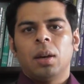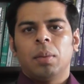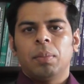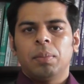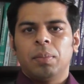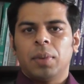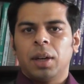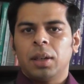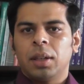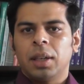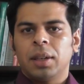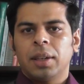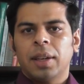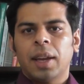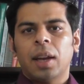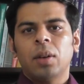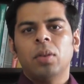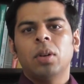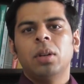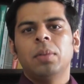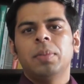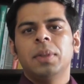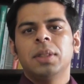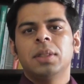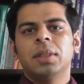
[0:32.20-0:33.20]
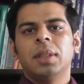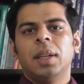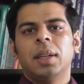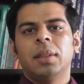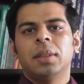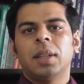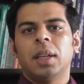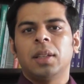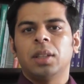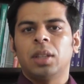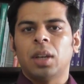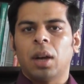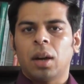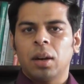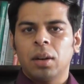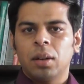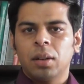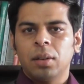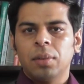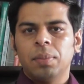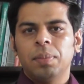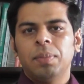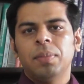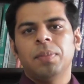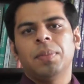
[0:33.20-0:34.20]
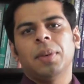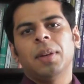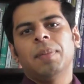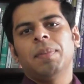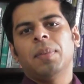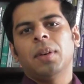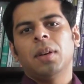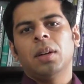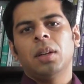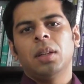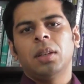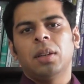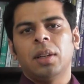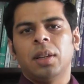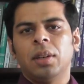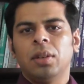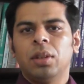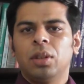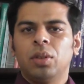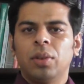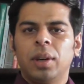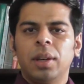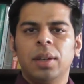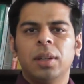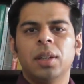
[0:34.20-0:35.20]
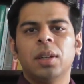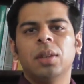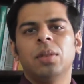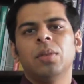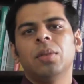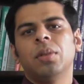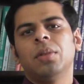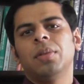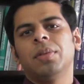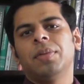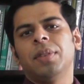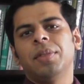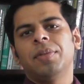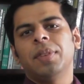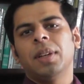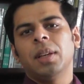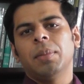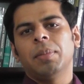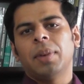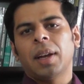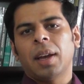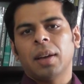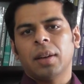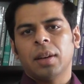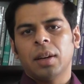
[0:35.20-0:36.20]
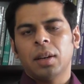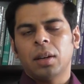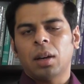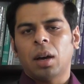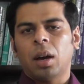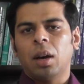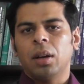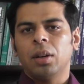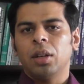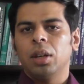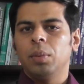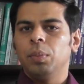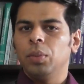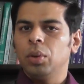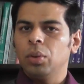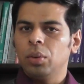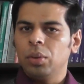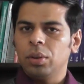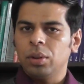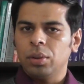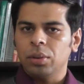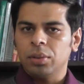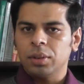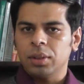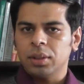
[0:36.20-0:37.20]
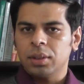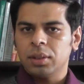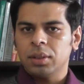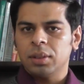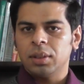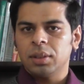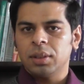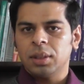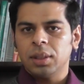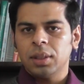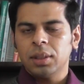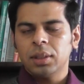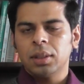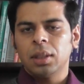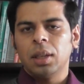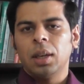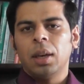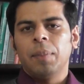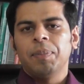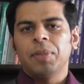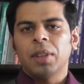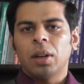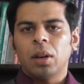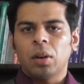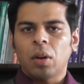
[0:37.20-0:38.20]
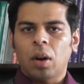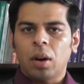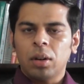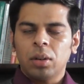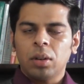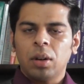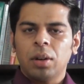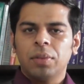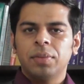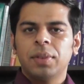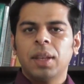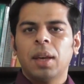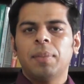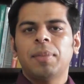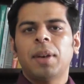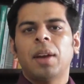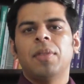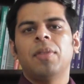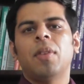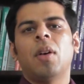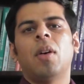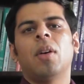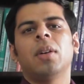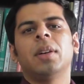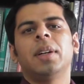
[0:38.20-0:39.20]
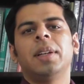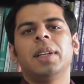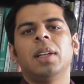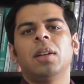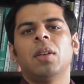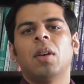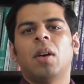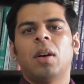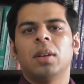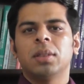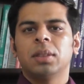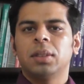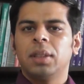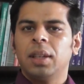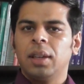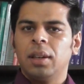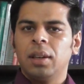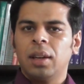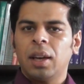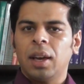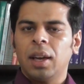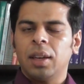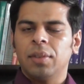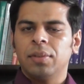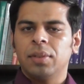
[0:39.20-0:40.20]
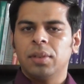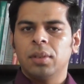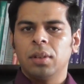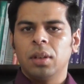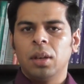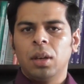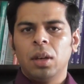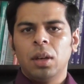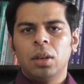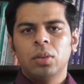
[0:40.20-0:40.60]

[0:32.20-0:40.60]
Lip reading: But it cannot be said that young people in 20 to 50 bracket are immune to this disease. A lot of them have already lost their lives.